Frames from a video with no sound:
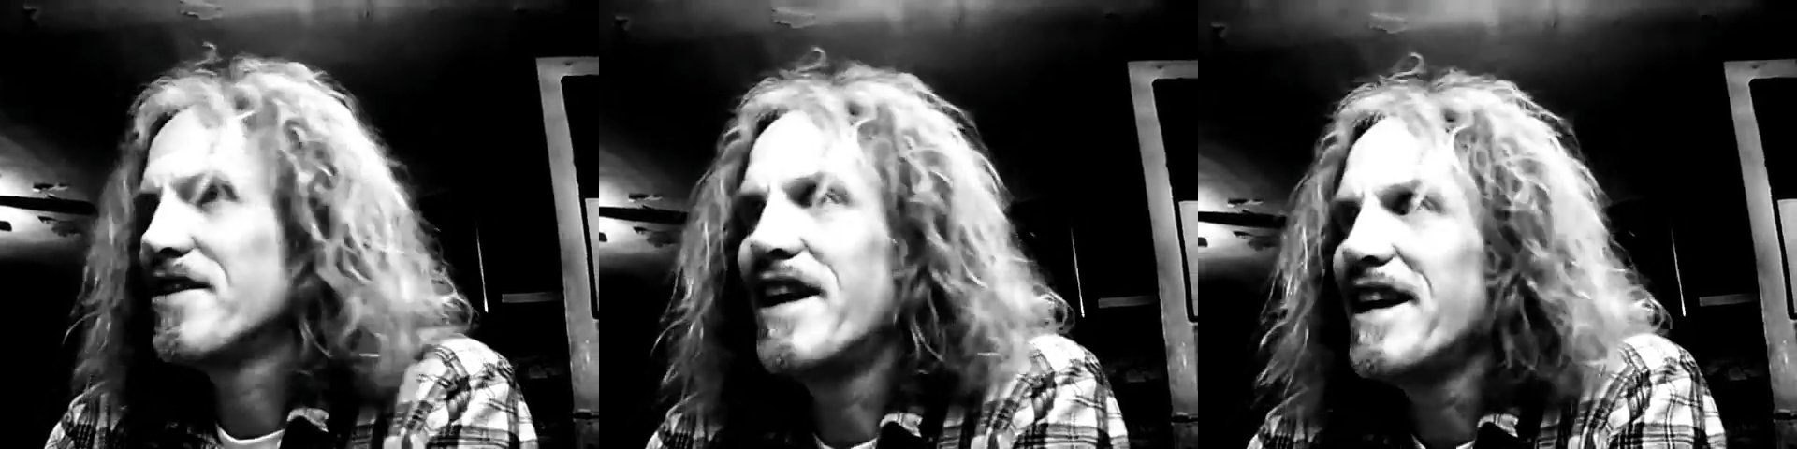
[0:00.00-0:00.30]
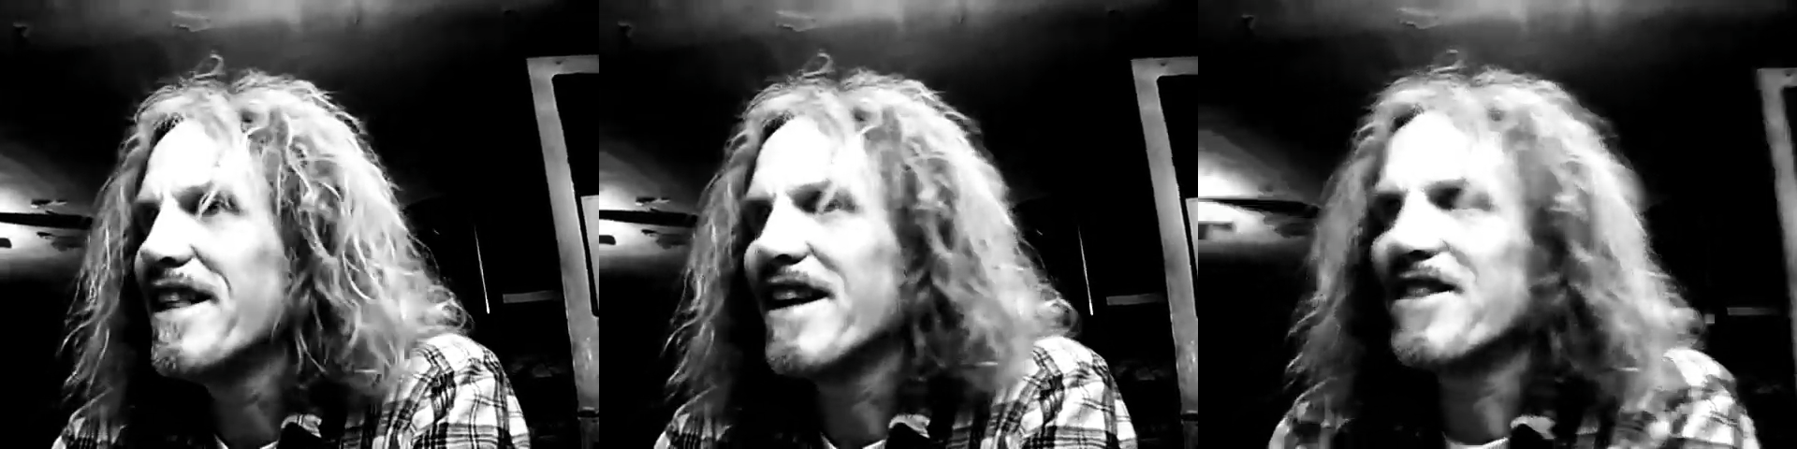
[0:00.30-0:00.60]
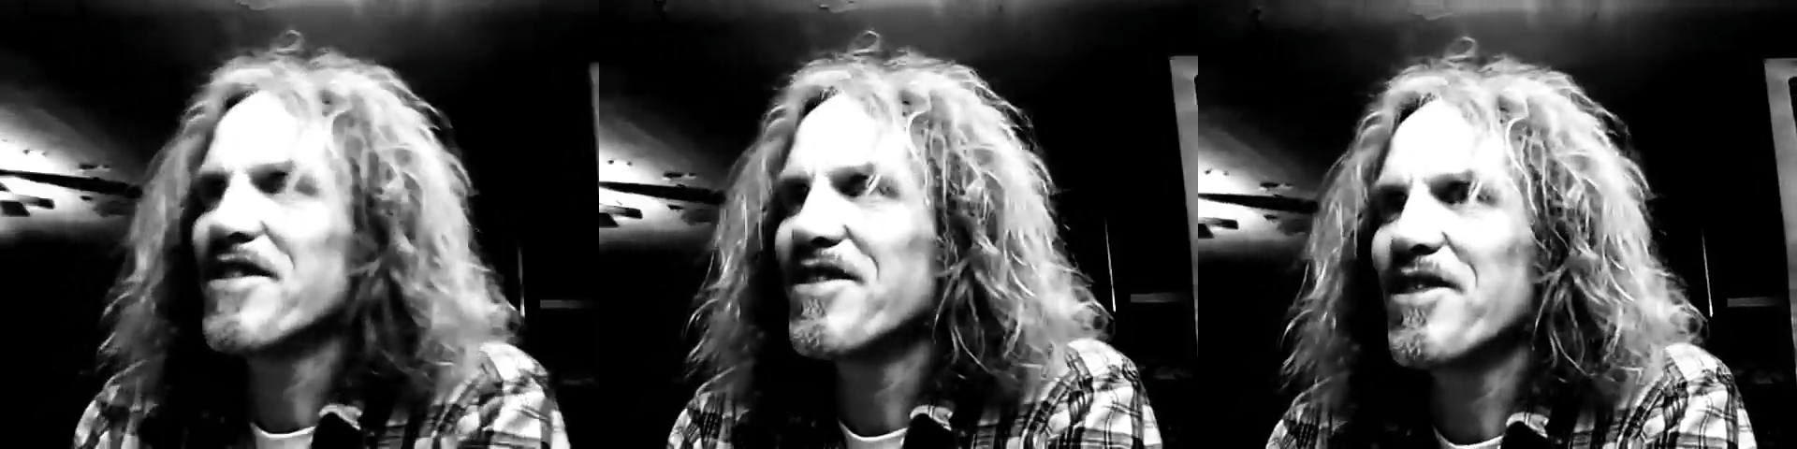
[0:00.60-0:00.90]
Gee,
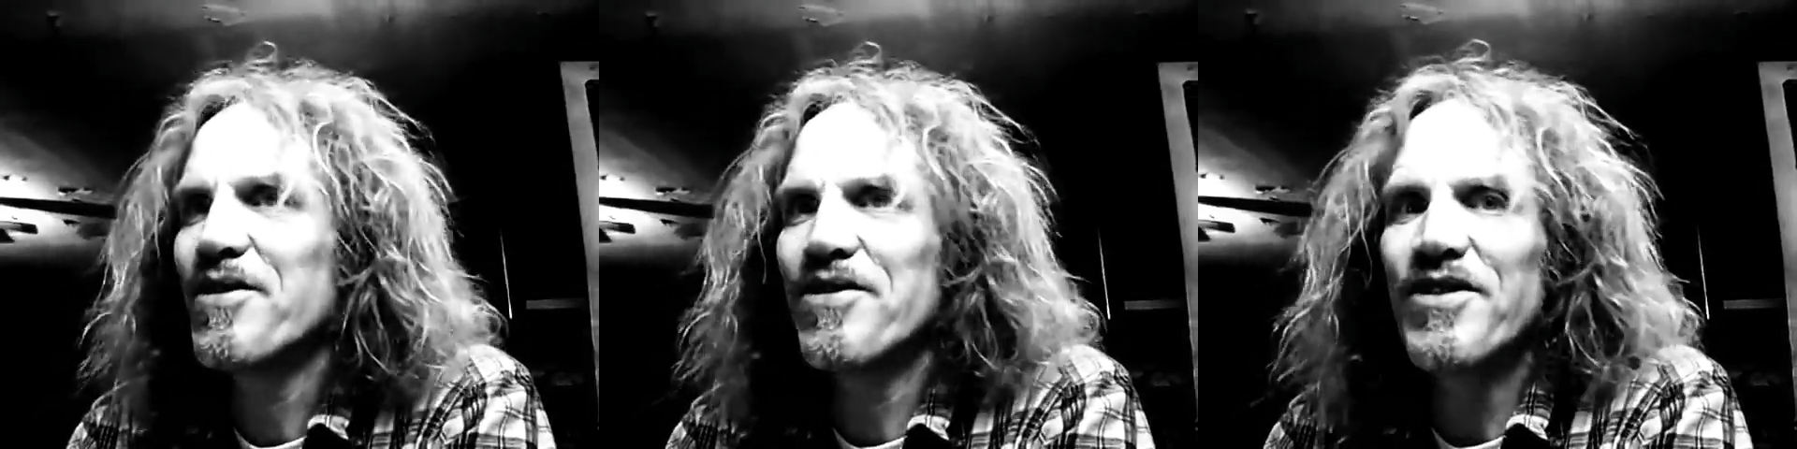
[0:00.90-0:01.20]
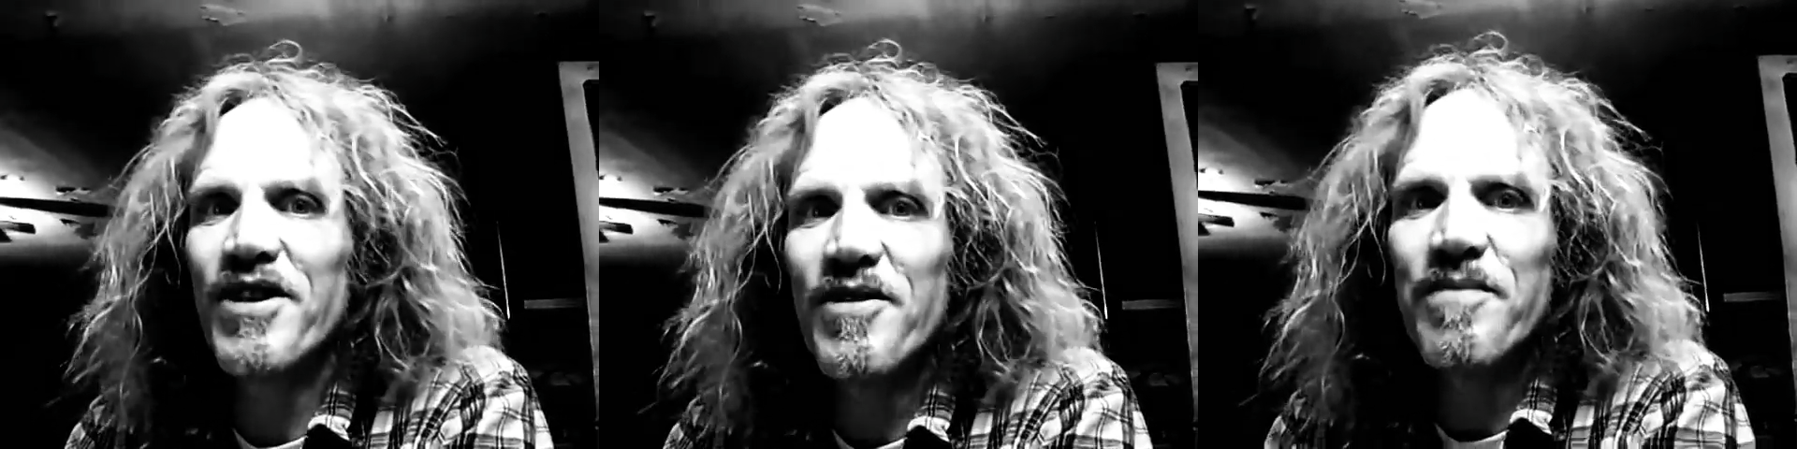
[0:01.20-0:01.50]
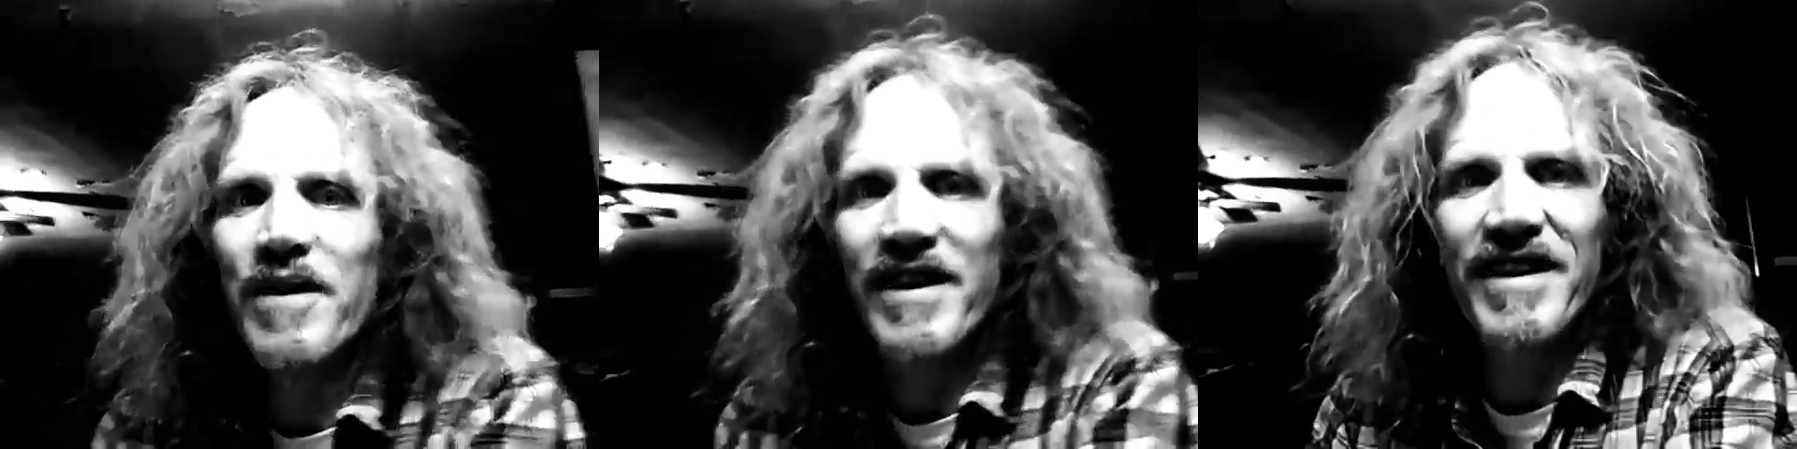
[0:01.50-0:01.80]
that's just so
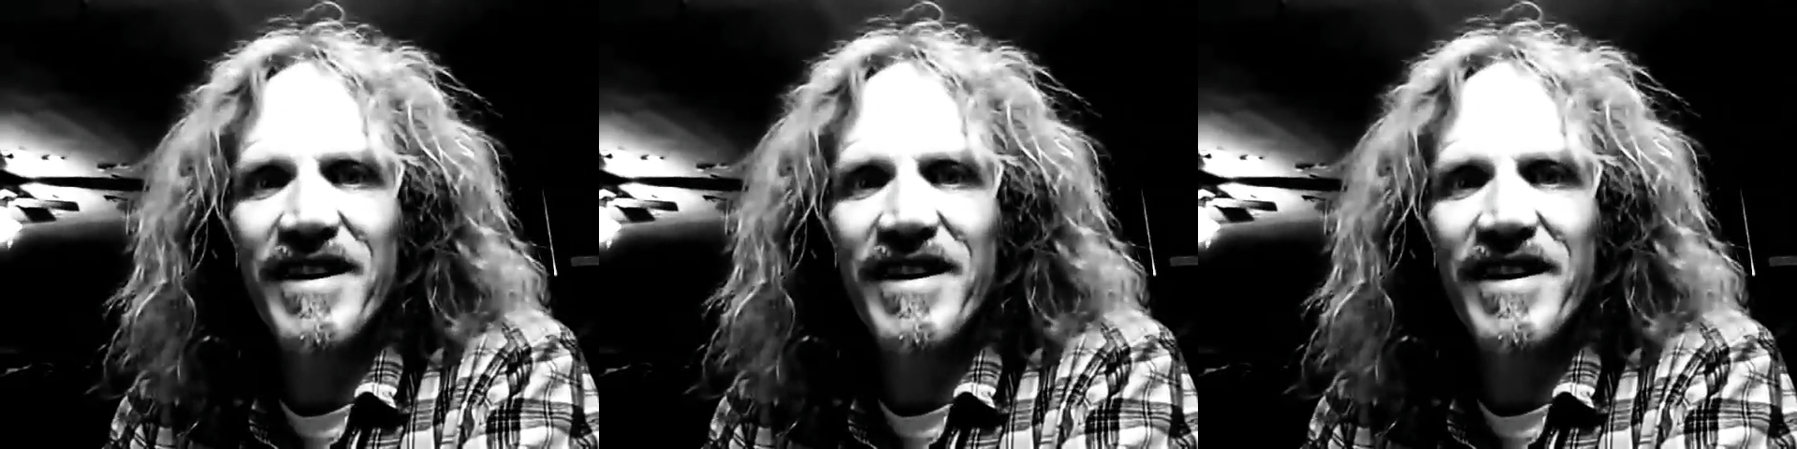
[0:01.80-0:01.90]
stupid.